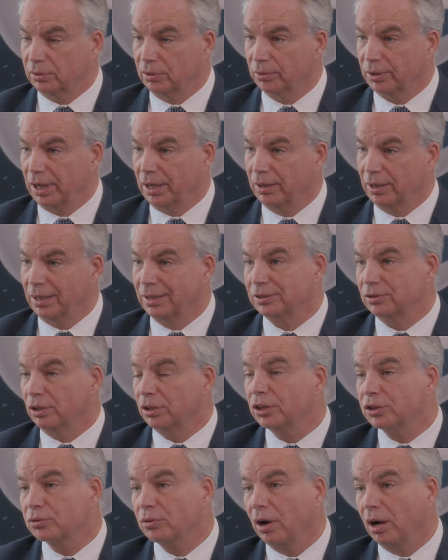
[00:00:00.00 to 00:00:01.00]
Okay, it's not
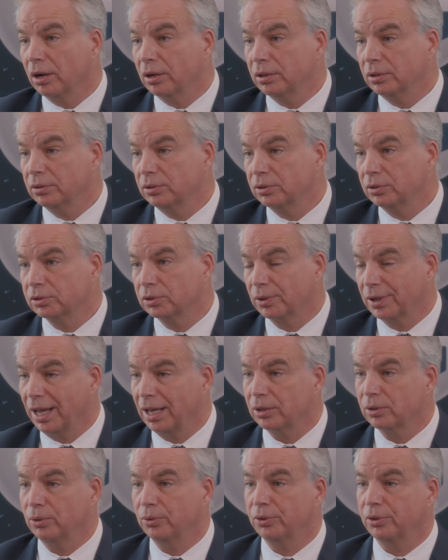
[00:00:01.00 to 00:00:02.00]
a drug, so it
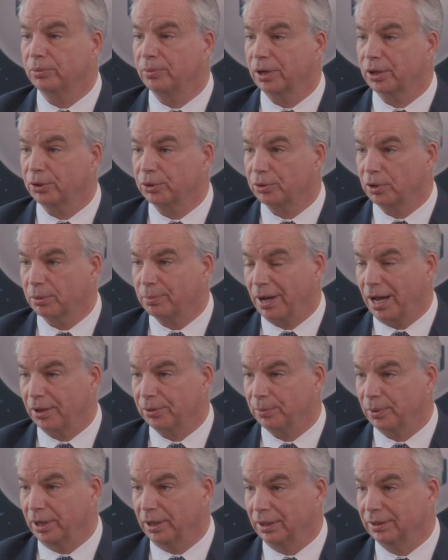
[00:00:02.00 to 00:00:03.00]
can't go through the regular drug
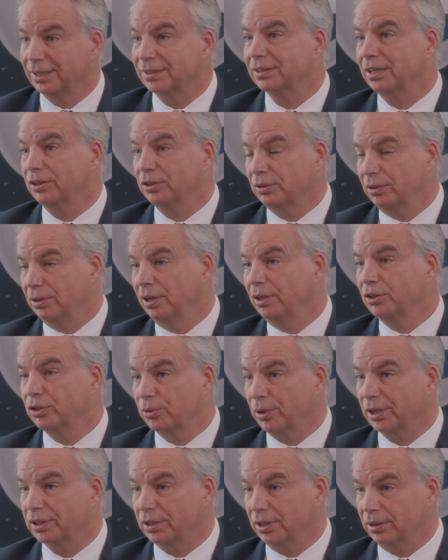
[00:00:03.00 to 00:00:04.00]
pathway unless I
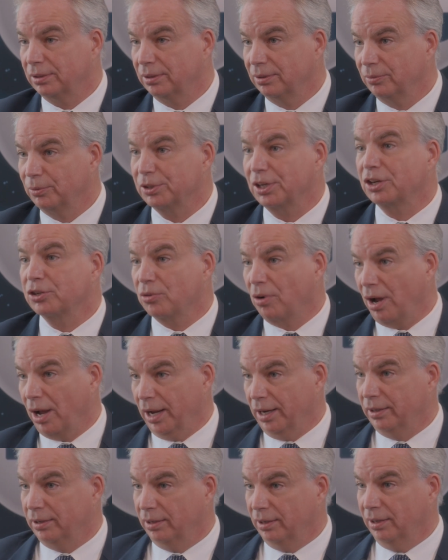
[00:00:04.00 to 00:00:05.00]
tricked it, which I
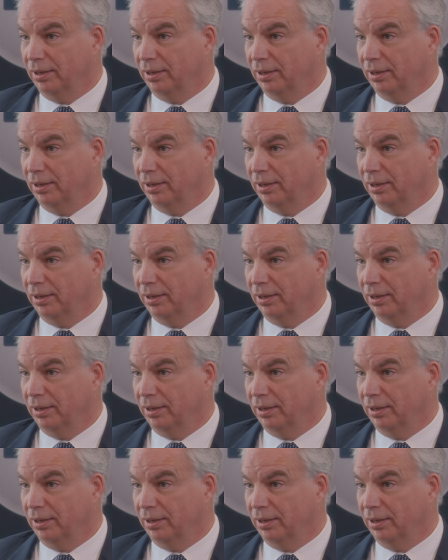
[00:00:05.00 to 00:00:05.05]
tried.